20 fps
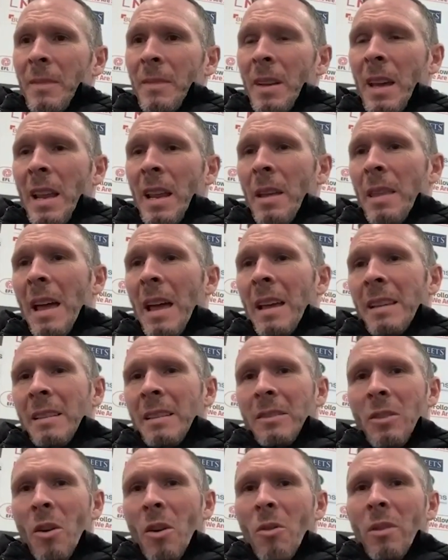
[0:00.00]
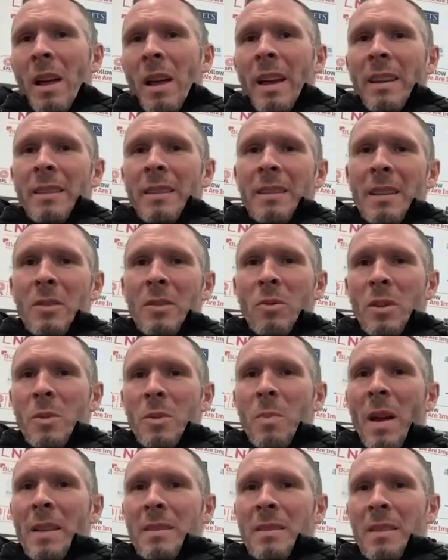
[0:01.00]
And that is no light
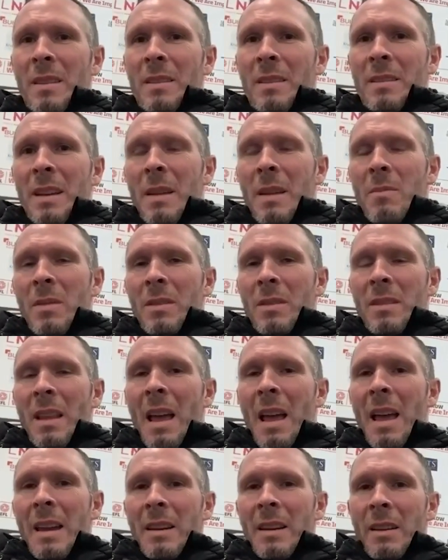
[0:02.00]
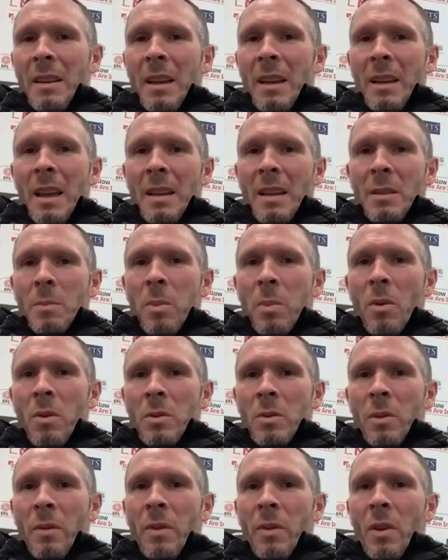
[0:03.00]
disrespect to the team that started against
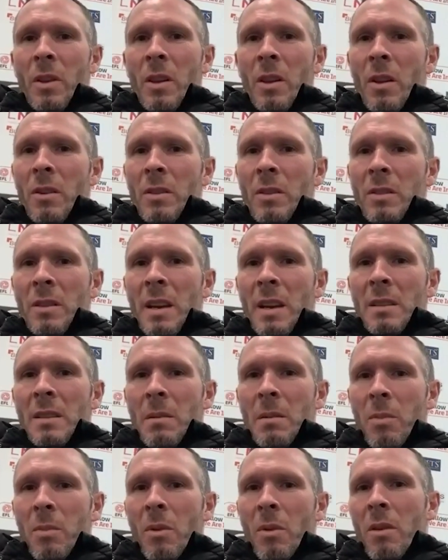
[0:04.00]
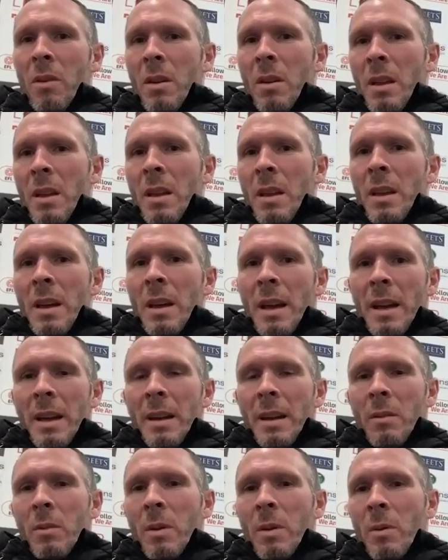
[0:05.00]
Portsmouth early on in the season, but
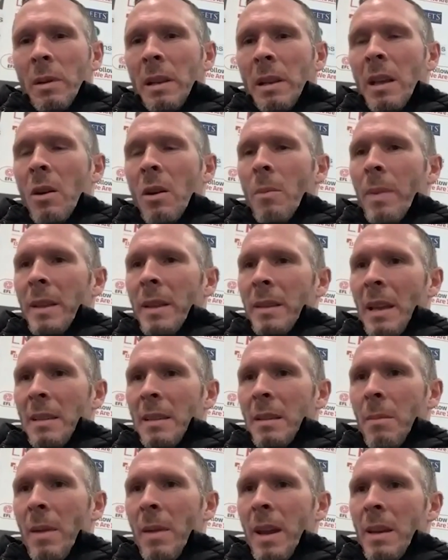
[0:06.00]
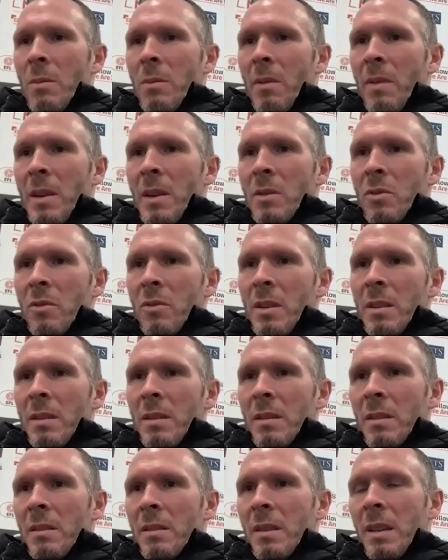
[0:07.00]
we were a little bit decimated with
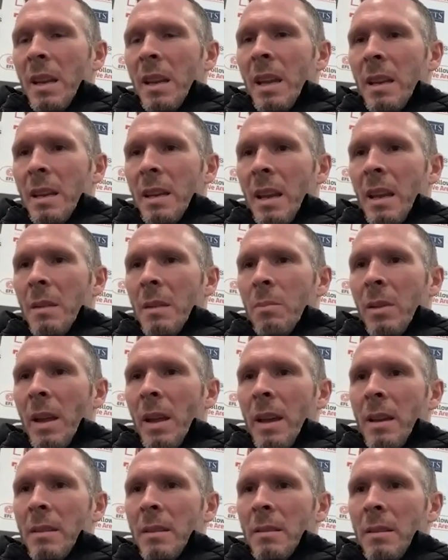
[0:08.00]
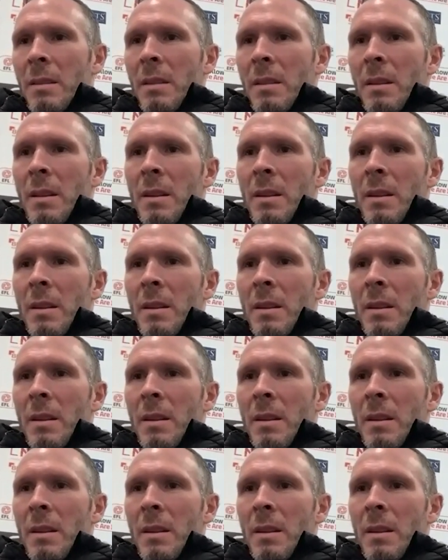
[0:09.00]
injuries to key players.